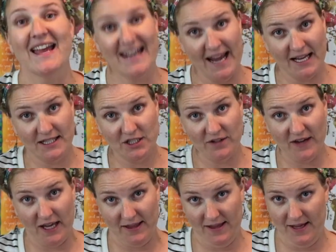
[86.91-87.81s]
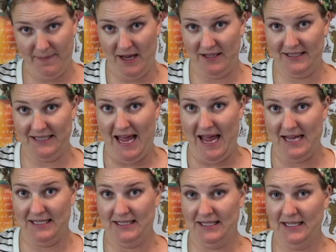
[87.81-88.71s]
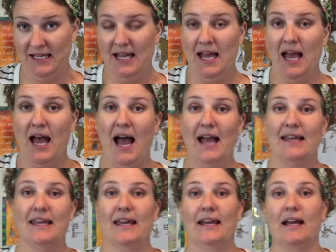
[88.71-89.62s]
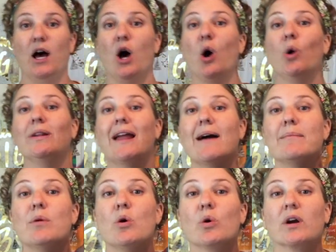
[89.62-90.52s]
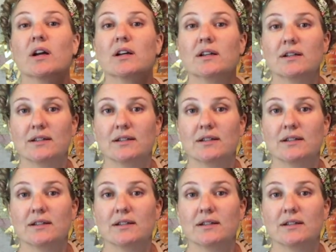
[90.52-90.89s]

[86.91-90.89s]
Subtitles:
Next, you gotta think about size. I can get a whole lot more